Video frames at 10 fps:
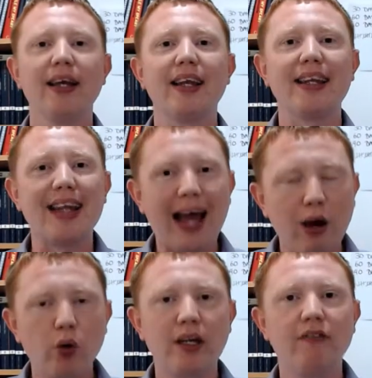now
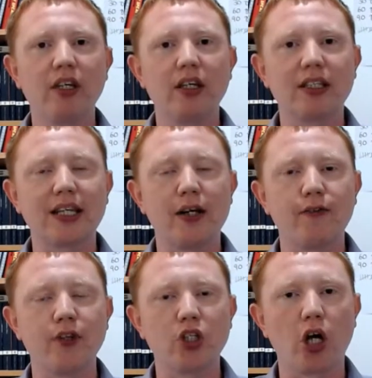giving yourself
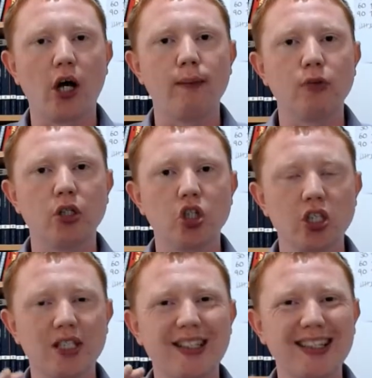the time to
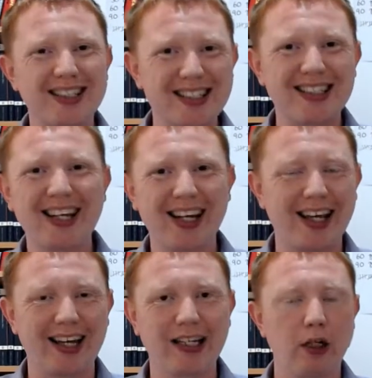just distill it a
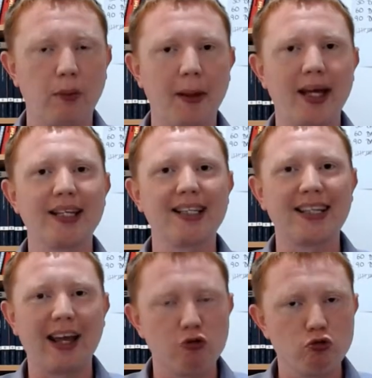little bit and to
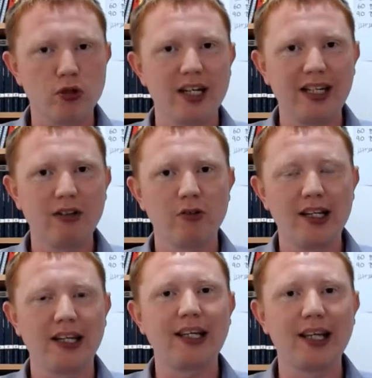get really,
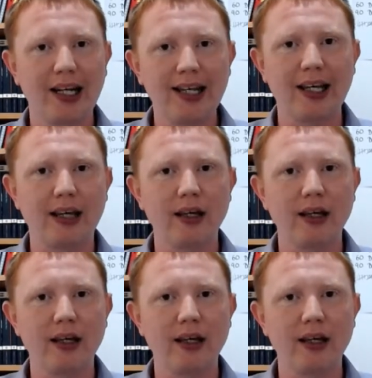really clear